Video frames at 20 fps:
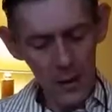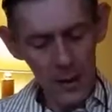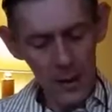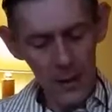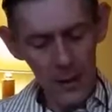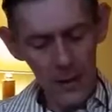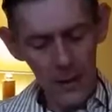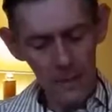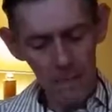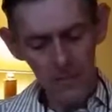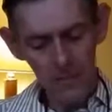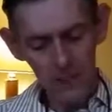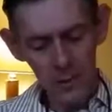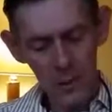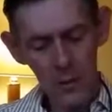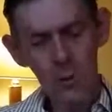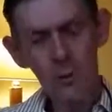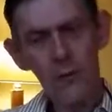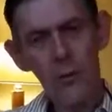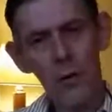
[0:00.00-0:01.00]
And
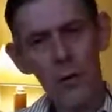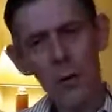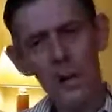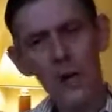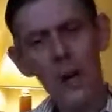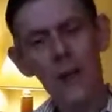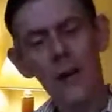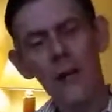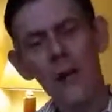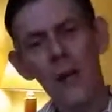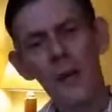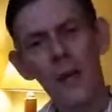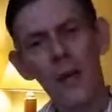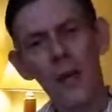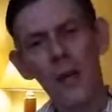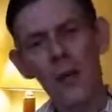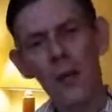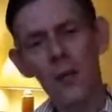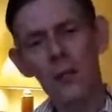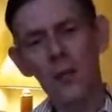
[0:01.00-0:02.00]
just before we get into
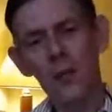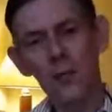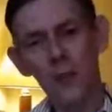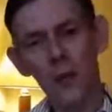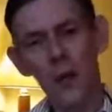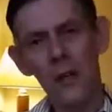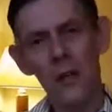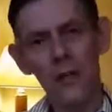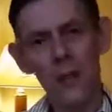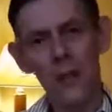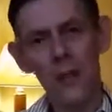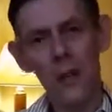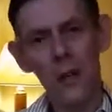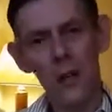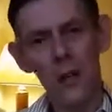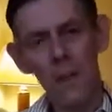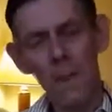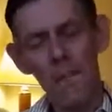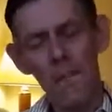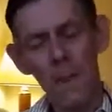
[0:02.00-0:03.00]
that, let's just pray
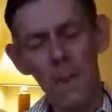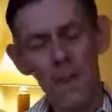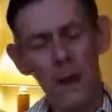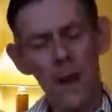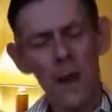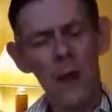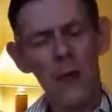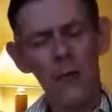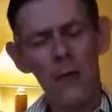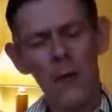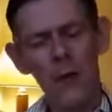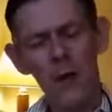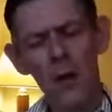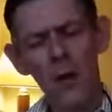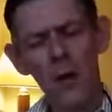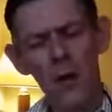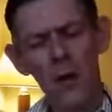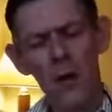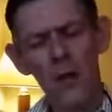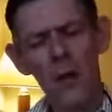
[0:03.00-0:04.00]
together. Father,
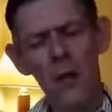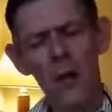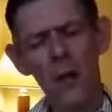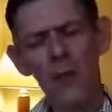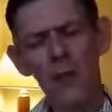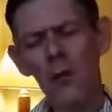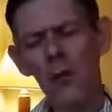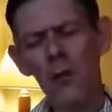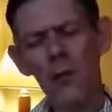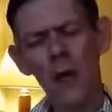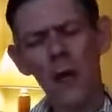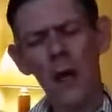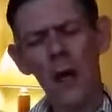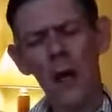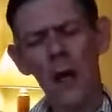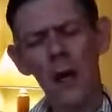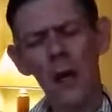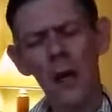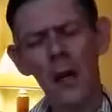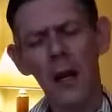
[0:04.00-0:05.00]
I want to thank you that
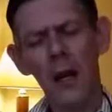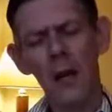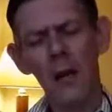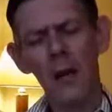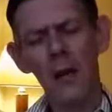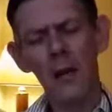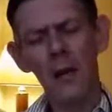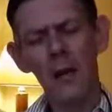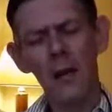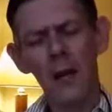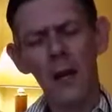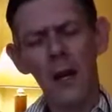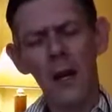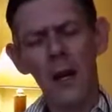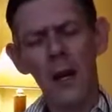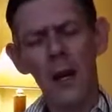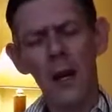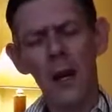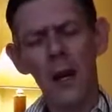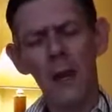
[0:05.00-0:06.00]
I can
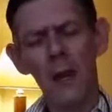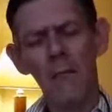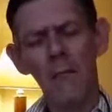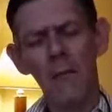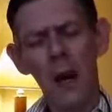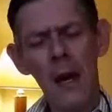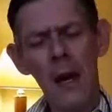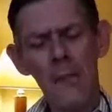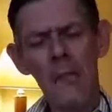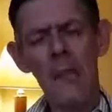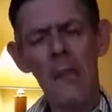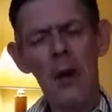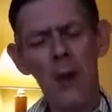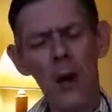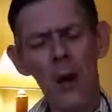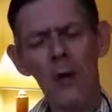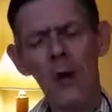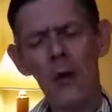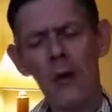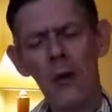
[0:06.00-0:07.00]
have the
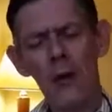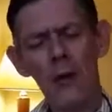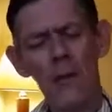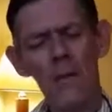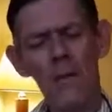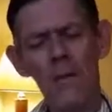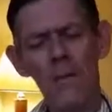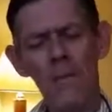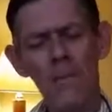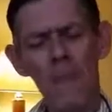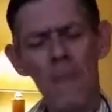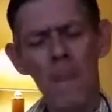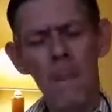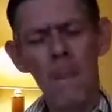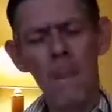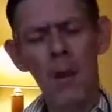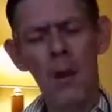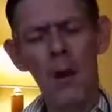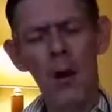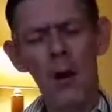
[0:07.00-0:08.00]
honor
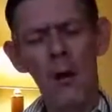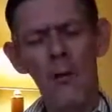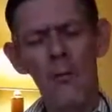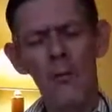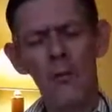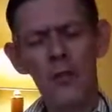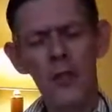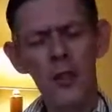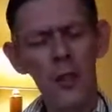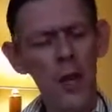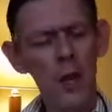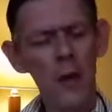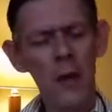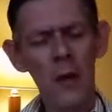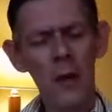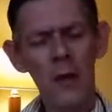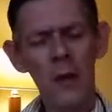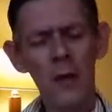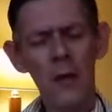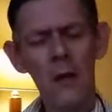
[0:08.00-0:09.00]
of
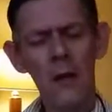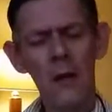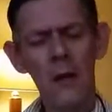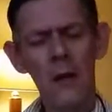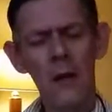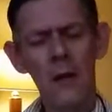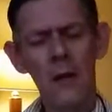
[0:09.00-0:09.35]
sharing